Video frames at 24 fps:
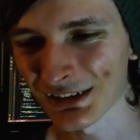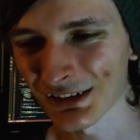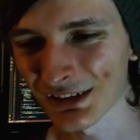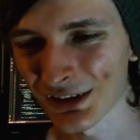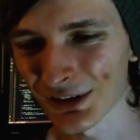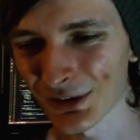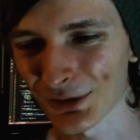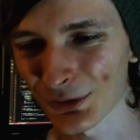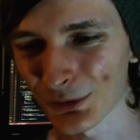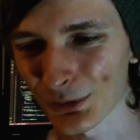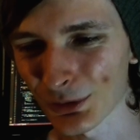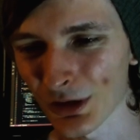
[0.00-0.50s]

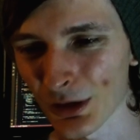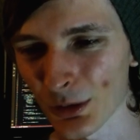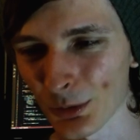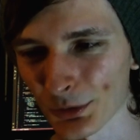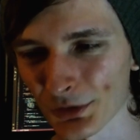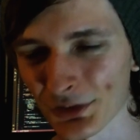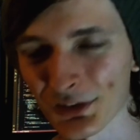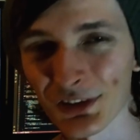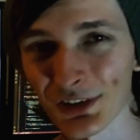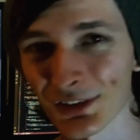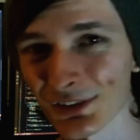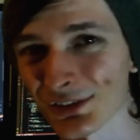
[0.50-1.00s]
I thought I would
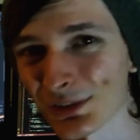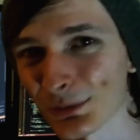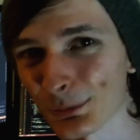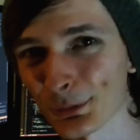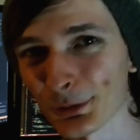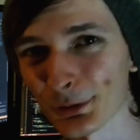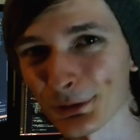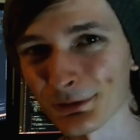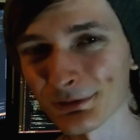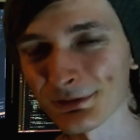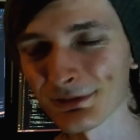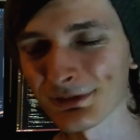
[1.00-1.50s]
start
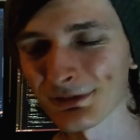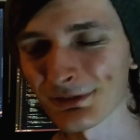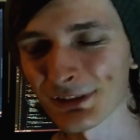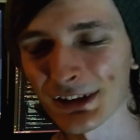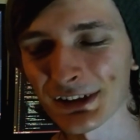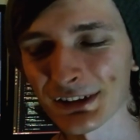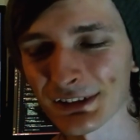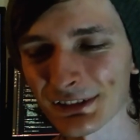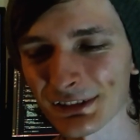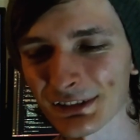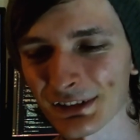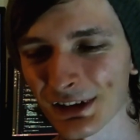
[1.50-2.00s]
simple,
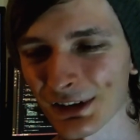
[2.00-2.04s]
right?